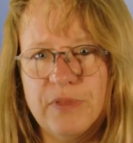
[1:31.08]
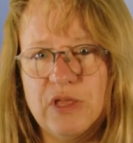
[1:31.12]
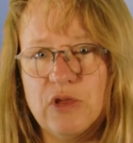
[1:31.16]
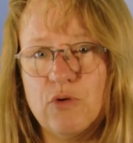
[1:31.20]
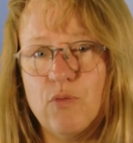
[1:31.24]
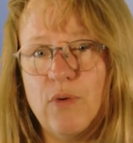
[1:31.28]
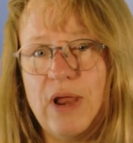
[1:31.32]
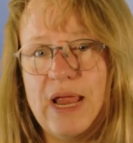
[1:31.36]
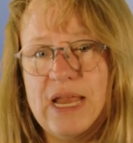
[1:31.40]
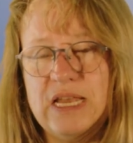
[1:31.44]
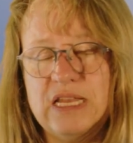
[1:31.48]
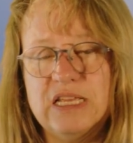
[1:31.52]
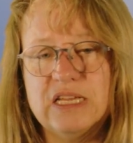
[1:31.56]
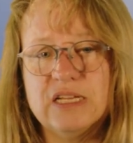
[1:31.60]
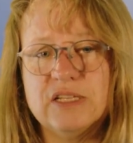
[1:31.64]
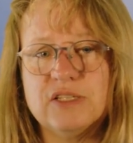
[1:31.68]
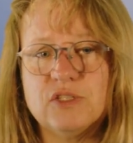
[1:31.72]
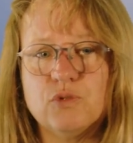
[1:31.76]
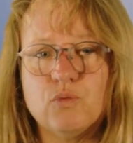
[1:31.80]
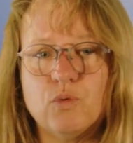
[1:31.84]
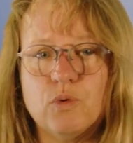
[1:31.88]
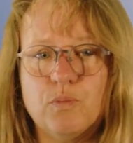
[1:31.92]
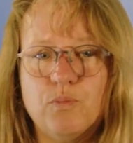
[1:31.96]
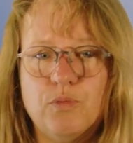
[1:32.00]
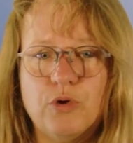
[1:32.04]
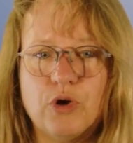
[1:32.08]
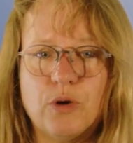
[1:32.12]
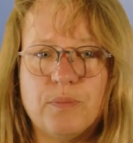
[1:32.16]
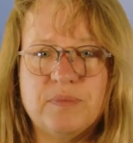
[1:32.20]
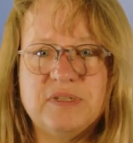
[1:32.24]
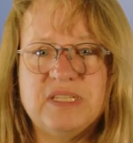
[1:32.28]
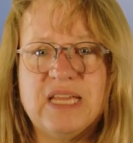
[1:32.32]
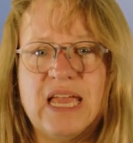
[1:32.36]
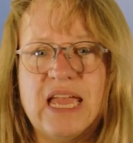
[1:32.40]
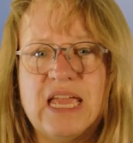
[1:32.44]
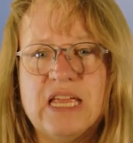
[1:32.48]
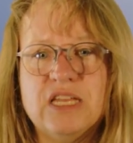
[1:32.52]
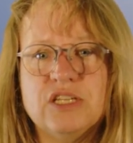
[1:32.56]
irradiance would be
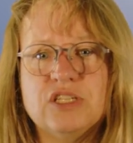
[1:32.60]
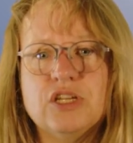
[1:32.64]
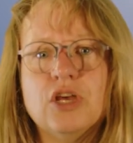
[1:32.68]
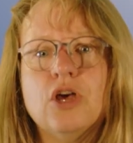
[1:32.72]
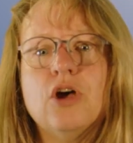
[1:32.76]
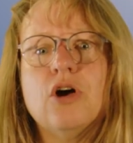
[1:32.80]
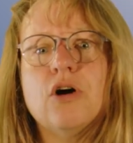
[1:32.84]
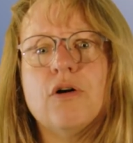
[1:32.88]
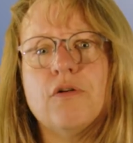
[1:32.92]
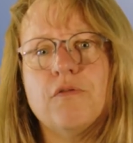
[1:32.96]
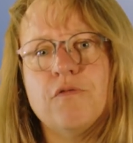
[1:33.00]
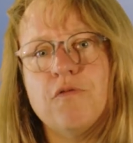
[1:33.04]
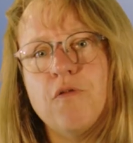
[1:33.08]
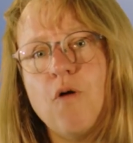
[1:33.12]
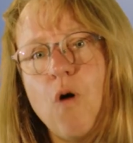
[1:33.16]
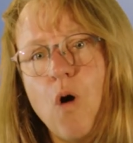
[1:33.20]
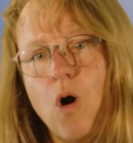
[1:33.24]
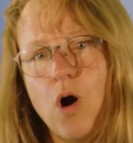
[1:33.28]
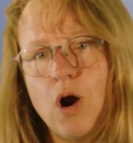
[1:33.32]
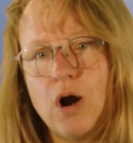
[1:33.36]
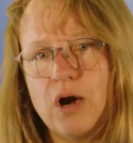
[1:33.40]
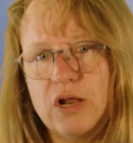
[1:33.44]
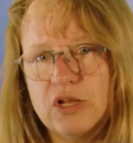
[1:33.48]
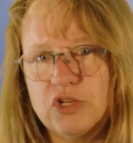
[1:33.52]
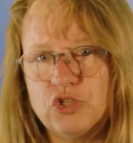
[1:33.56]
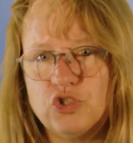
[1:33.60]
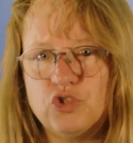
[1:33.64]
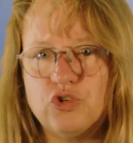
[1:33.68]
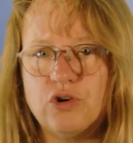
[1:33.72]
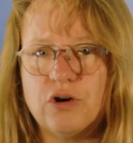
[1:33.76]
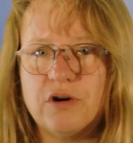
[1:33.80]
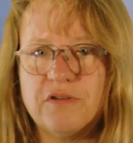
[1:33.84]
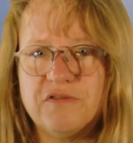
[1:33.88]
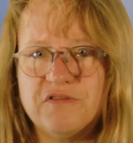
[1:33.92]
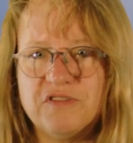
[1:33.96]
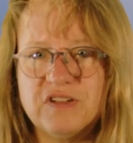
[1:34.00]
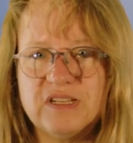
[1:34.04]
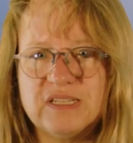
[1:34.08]
obtained for a
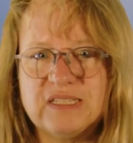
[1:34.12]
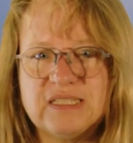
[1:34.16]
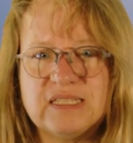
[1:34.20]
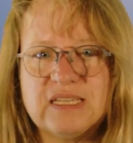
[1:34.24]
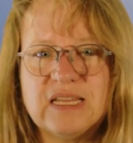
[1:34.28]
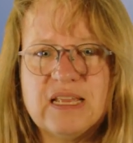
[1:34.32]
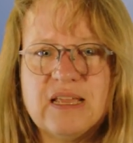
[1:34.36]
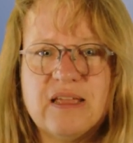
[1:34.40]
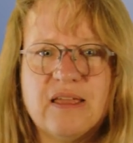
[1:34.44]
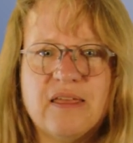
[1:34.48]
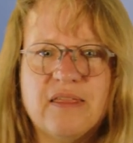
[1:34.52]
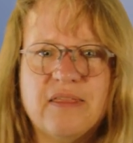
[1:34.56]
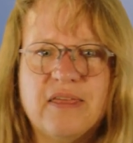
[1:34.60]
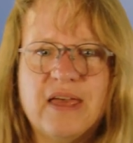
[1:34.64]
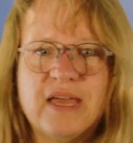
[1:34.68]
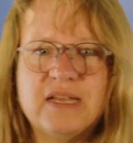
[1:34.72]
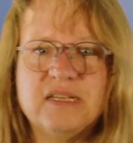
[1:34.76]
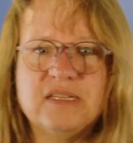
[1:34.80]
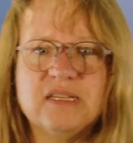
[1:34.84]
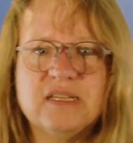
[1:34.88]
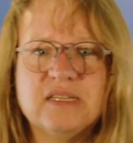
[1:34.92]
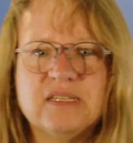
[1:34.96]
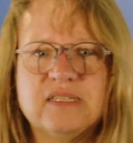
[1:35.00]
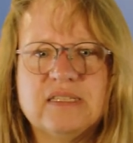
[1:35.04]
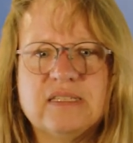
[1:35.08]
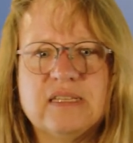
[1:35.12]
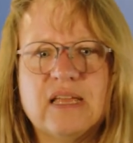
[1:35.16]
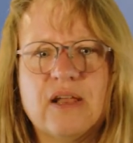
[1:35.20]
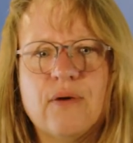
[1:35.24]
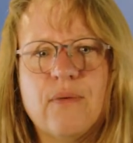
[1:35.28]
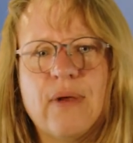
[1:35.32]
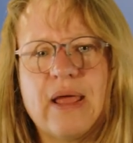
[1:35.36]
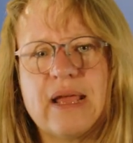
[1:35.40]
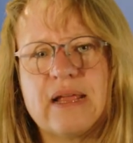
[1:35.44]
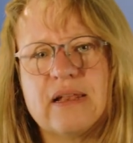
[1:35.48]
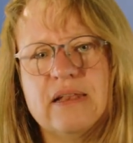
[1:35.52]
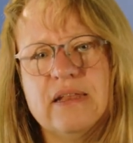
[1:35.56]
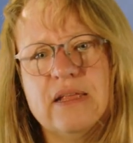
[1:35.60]
surface that is
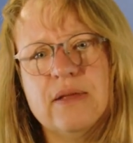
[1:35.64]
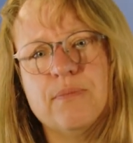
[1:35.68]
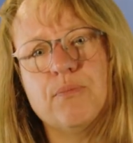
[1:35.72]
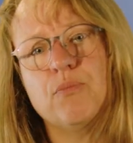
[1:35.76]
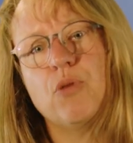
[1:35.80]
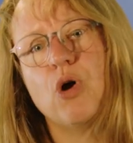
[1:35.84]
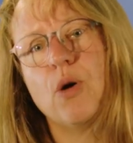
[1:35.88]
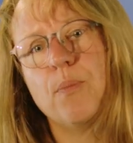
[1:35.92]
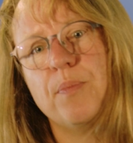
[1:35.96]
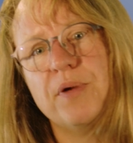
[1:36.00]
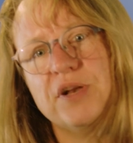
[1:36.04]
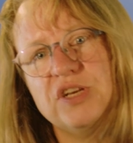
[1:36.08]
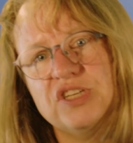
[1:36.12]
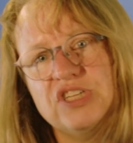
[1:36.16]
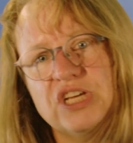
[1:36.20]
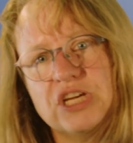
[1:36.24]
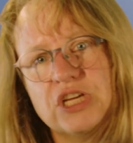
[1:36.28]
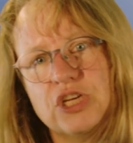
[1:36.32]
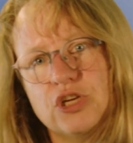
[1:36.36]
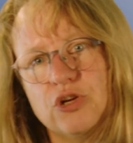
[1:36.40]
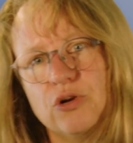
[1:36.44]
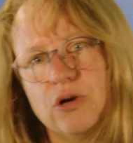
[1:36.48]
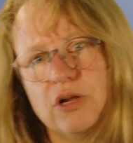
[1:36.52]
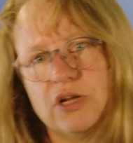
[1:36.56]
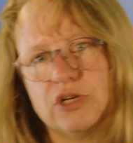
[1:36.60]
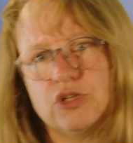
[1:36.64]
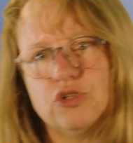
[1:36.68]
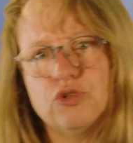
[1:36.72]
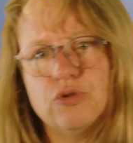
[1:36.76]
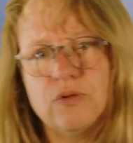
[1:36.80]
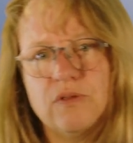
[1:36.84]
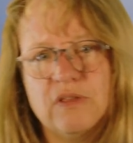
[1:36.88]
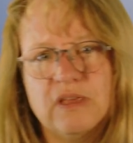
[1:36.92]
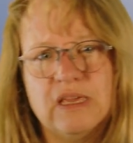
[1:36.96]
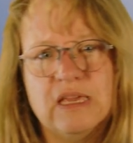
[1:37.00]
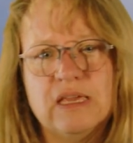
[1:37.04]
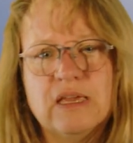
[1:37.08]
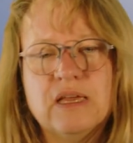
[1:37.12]
directly perpendicular
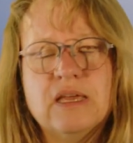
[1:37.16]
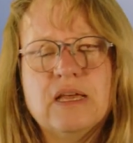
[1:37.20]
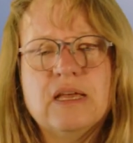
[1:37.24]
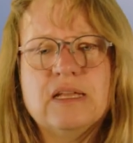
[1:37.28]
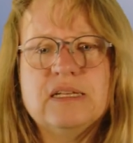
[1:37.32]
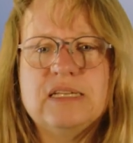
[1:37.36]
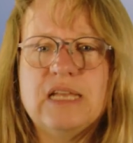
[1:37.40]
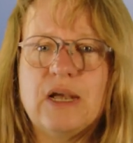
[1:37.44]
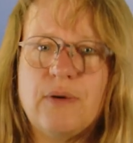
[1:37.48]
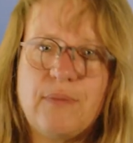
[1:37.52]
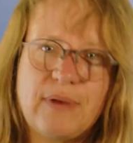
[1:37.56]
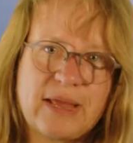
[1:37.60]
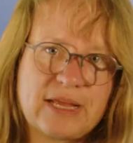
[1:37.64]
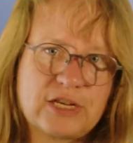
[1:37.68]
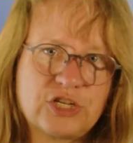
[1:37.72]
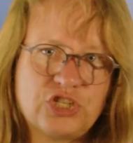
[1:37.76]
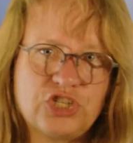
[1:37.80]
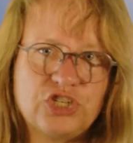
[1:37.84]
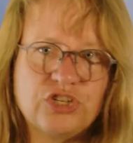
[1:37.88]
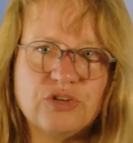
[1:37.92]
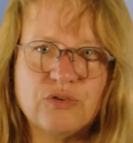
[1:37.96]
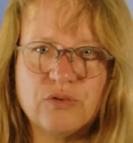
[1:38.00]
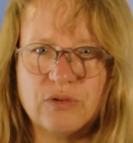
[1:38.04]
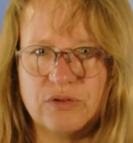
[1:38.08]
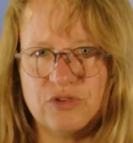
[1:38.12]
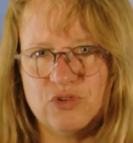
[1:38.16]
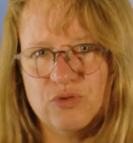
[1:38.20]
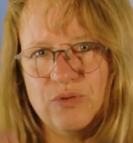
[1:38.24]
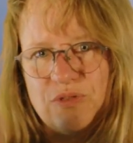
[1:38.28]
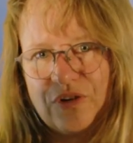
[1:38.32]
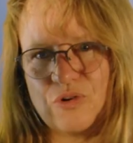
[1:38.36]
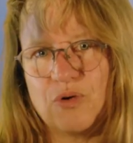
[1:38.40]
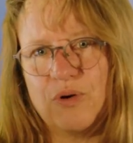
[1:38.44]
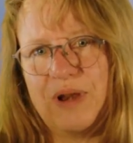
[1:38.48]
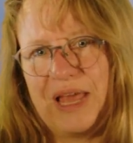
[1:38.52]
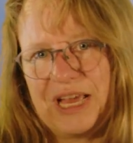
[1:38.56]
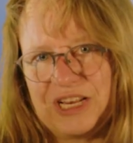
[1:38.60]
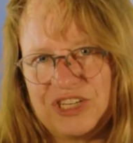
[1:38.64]
to the direction or to
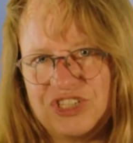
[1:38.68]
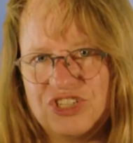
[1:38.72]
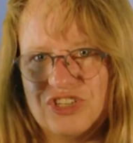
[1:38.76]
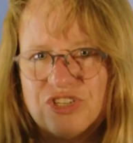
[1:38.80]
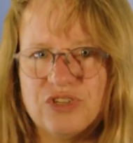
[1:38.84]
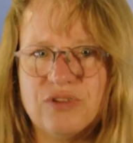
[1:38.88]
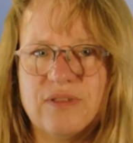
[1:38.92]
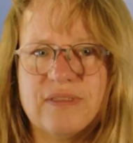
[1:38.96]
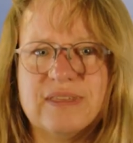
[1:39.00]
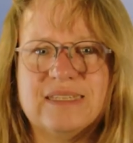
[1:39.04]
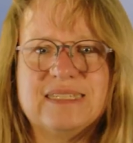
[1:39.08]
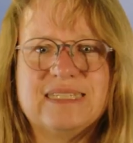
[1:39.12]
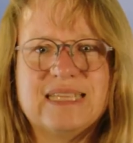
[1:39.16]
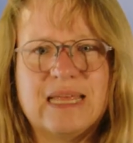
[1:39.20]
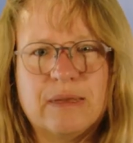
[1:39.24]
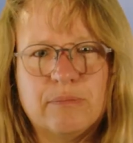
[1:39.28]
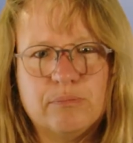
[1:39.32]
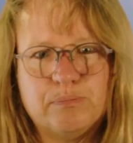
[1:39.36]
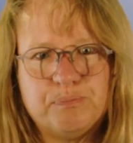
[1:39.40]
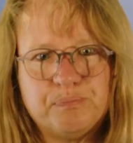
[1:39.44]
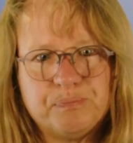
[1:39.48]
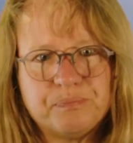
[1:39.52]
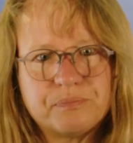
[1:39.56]
the connection to the Sun.